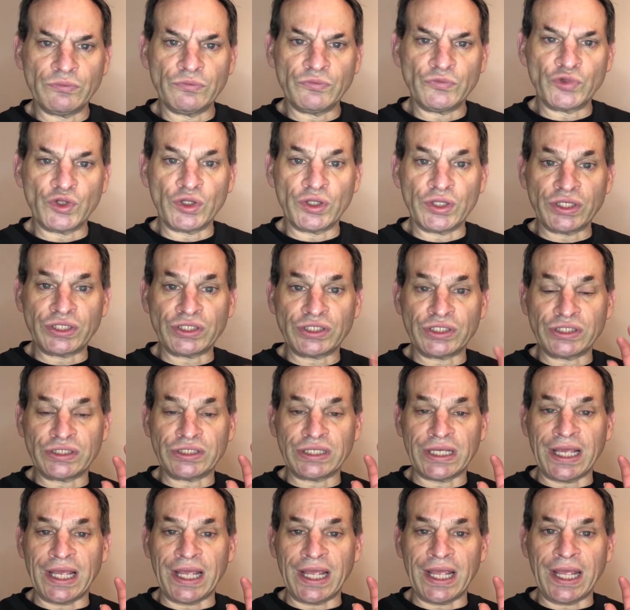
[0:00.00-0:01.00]
So this is
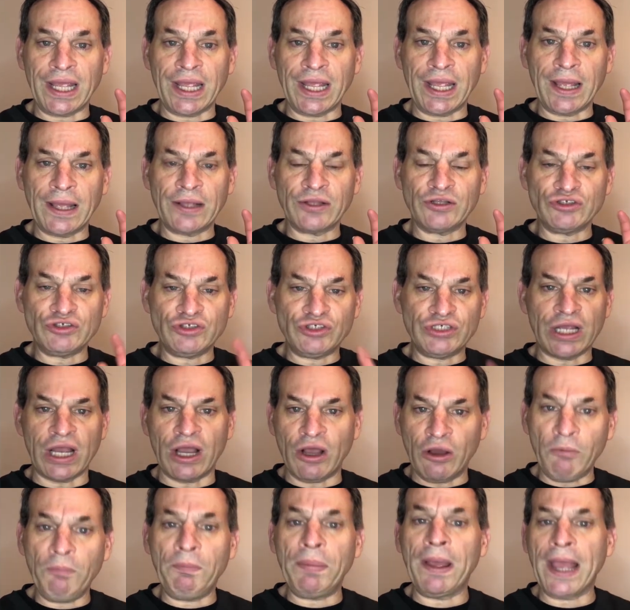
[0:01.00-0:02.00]
a
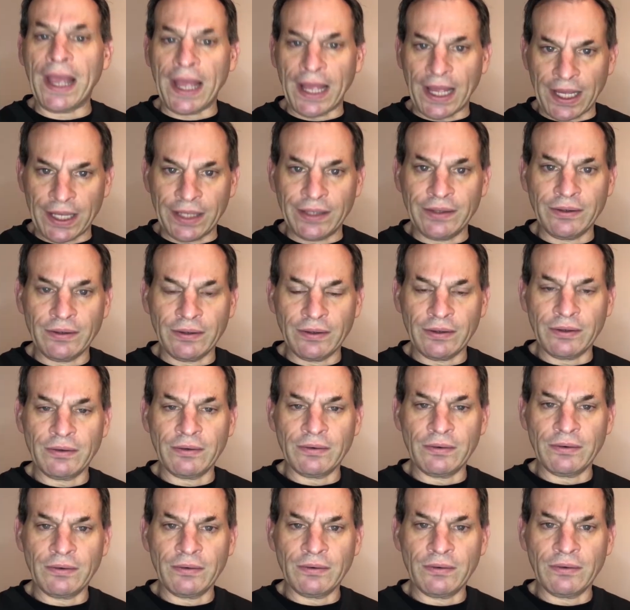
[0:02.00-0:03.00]
gel pad
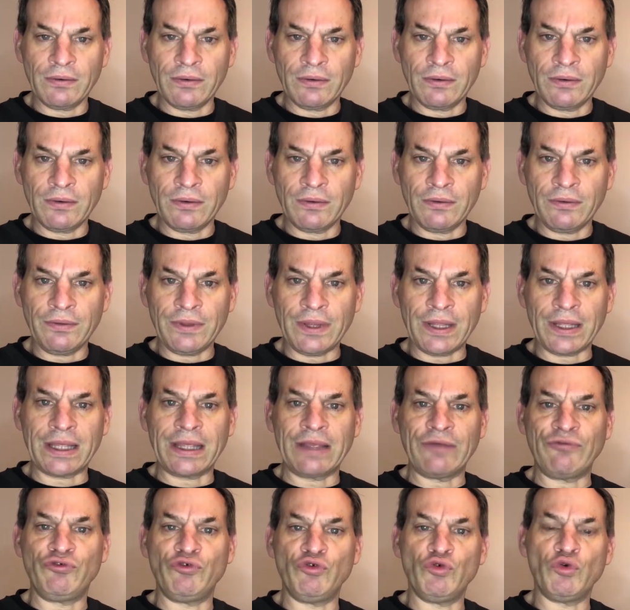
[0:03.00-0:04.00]
that
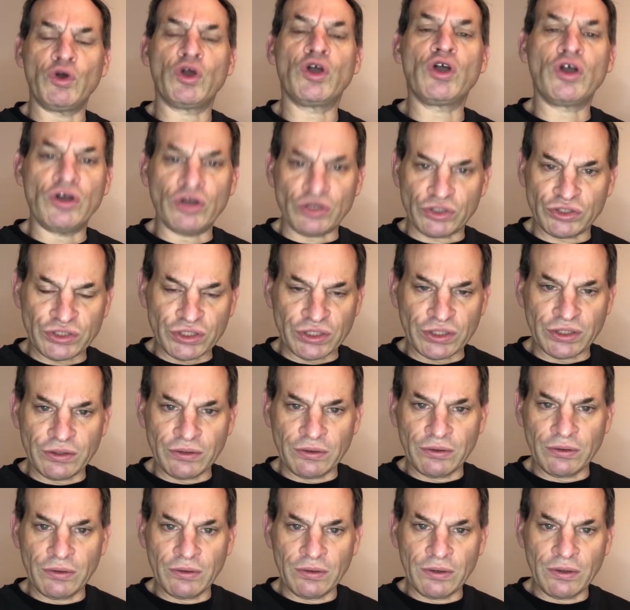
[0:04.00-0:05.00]
gives you a cushion
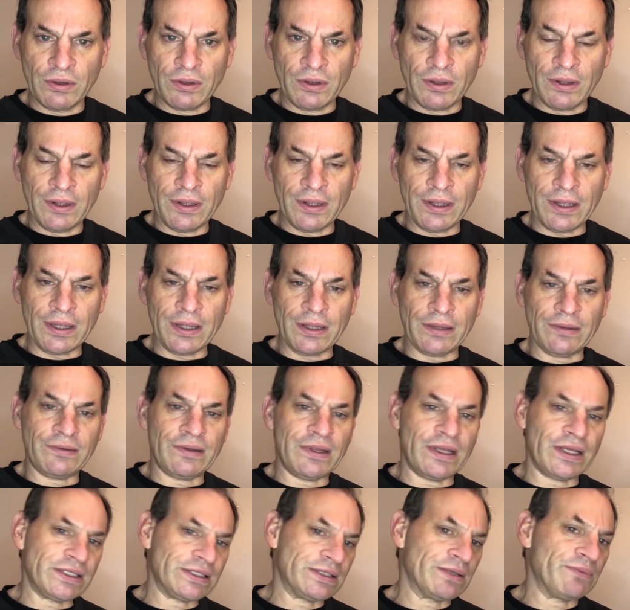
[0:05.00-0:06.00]
and
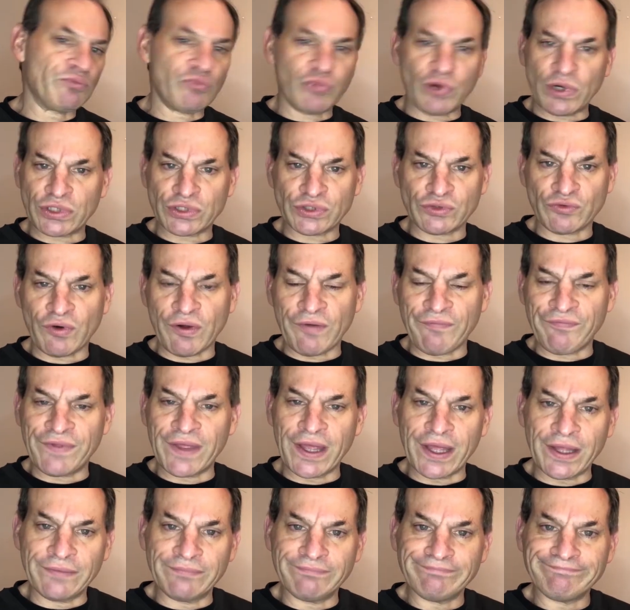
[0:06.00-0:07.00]
takes some pressure off the
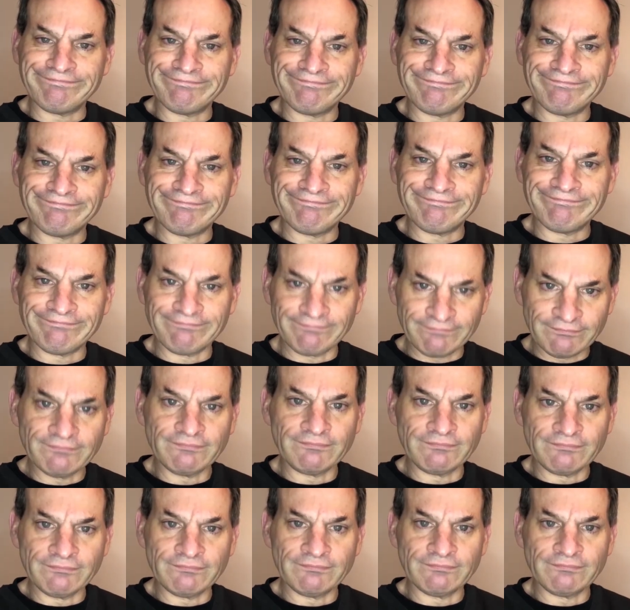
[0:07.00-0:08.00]
head.
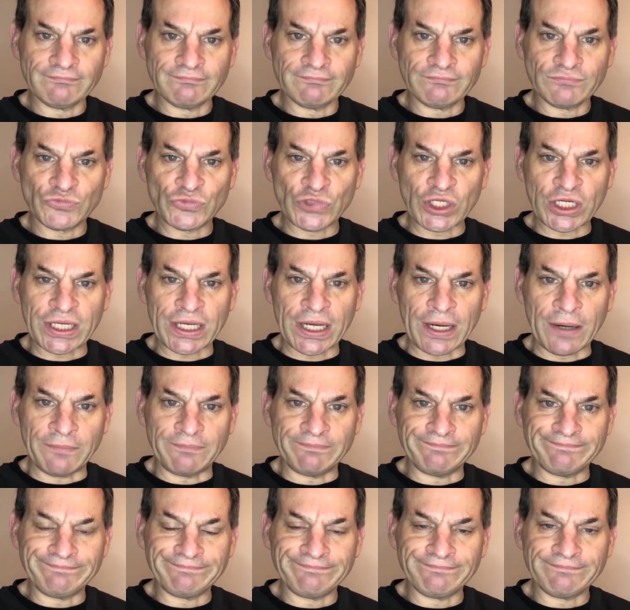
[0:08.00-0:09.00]
Check it out.
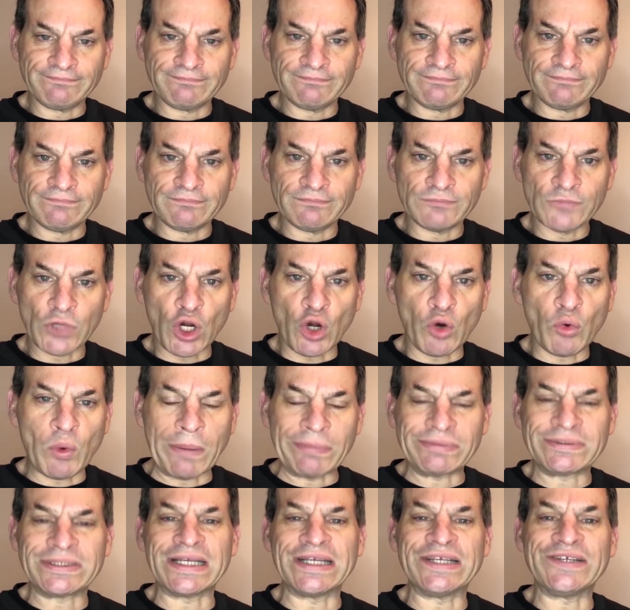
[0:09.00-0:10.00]
Our
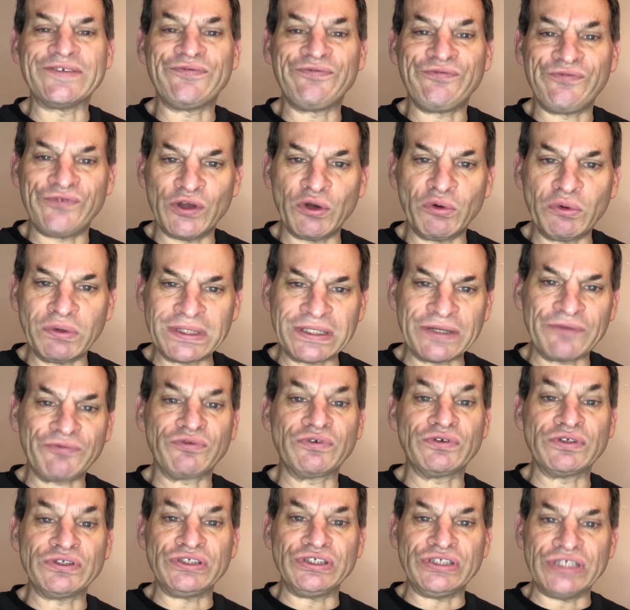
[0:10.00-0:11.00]
website is filled with
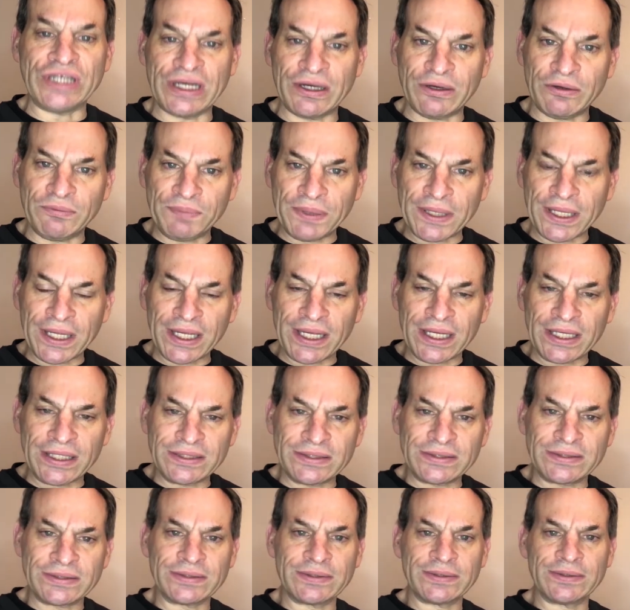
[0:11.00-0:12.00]
different gel
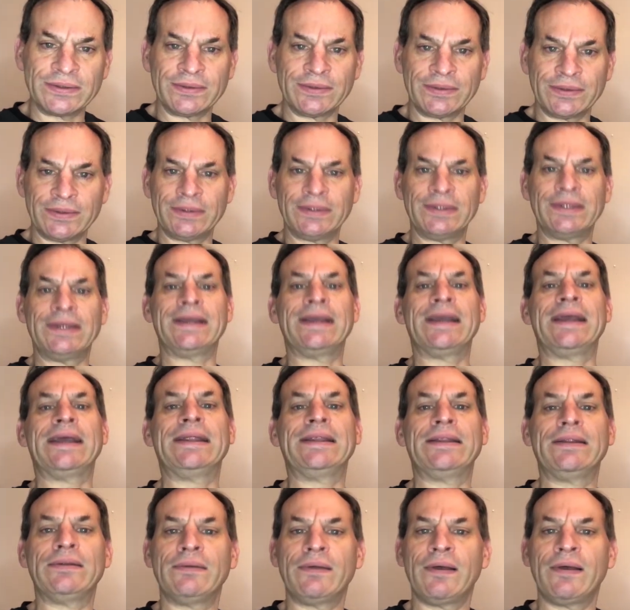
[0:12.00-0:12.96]
pads and